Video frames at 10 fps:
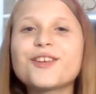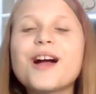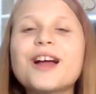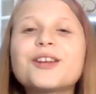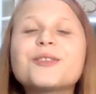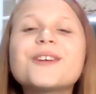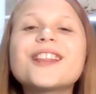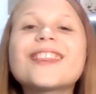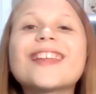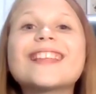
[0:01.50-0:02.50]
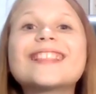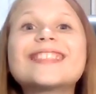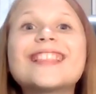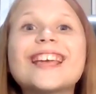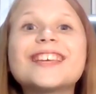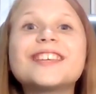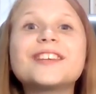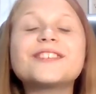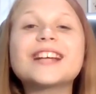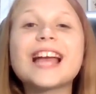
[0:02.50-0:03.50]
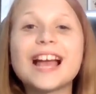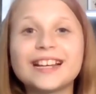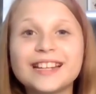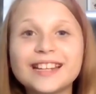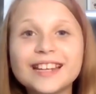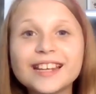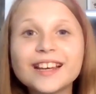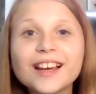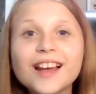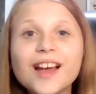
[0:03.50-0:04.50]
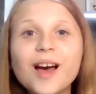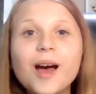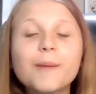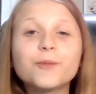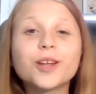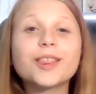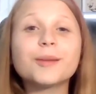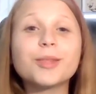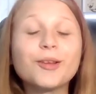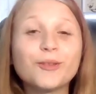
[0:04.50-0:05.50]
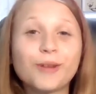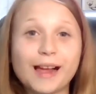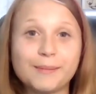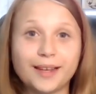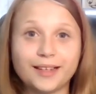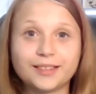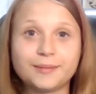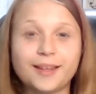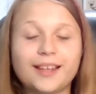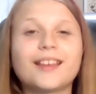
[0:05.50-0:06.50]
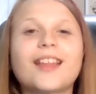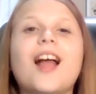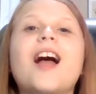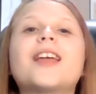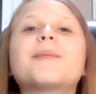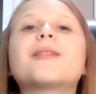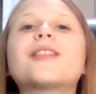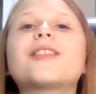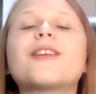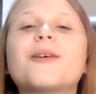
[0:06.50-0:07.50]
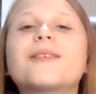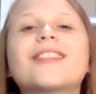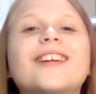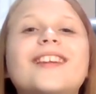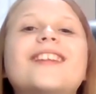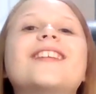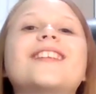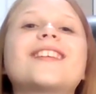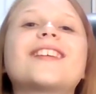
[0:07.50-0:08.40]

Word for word: So I just want to say thank you, Kennedy, um, for subscribing to me because I am so excited.